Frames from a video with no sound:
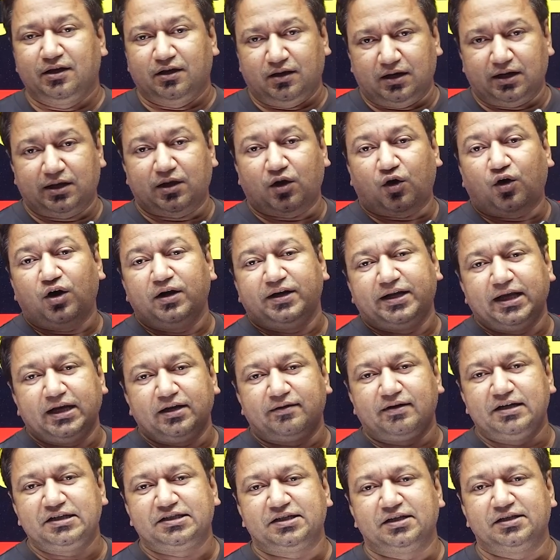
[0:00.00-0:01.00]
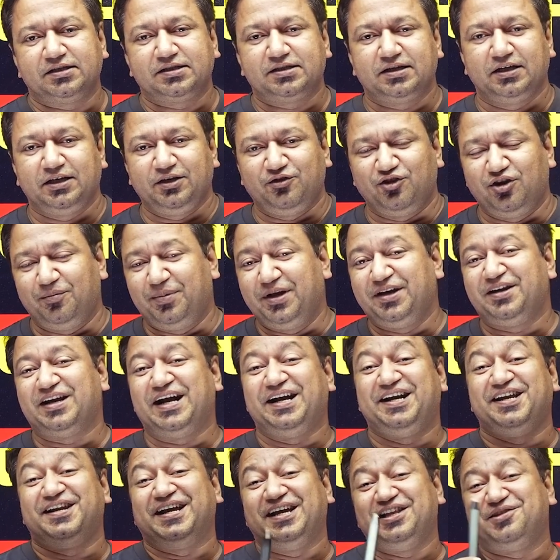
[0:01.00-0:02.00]
like all 10 questions, you will be
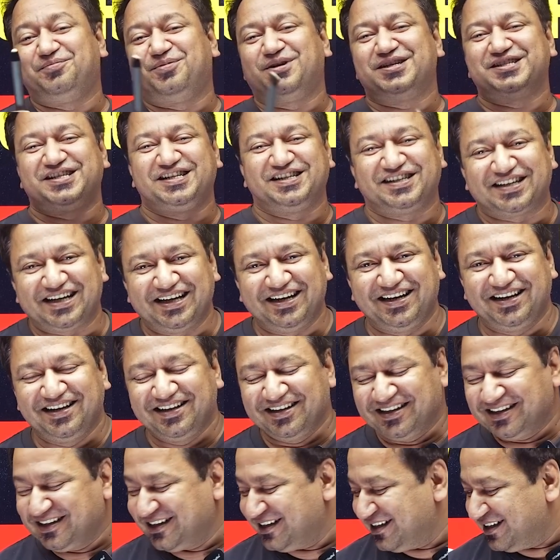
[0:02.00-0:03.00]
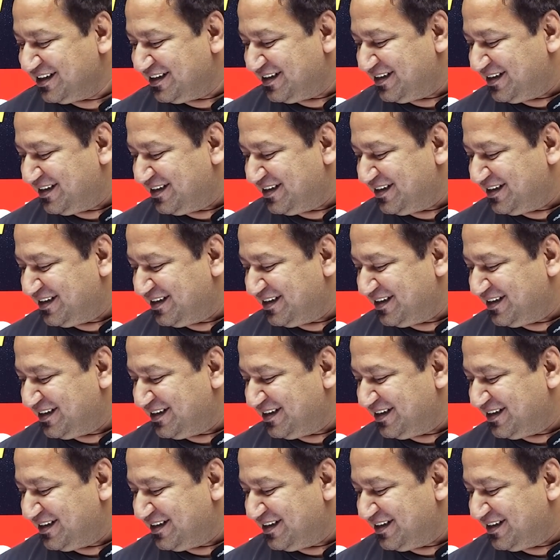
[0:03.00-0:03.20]
99th percentile.